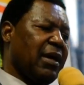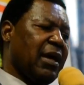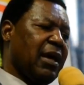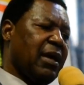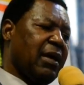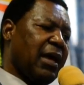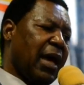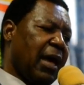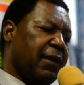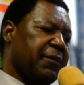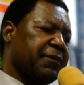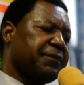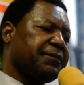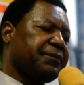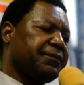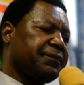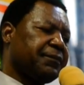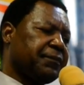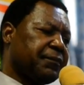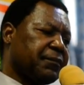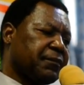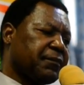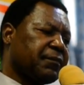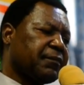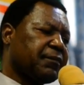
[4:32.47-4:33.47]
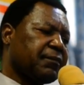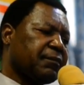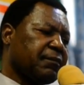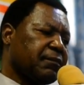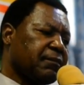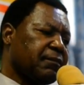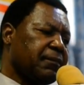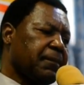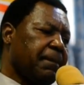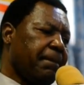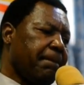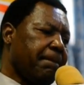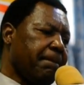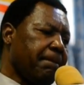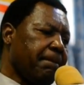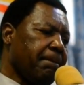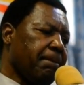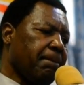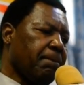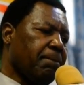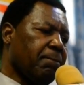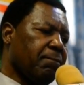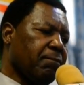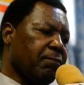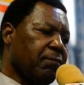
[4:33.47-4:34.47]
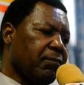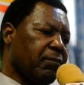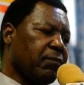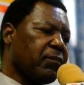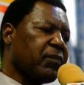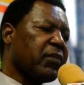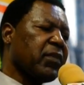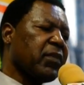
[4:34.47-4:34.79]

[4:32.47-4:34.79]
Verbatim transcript: Now you have, you have meeting workers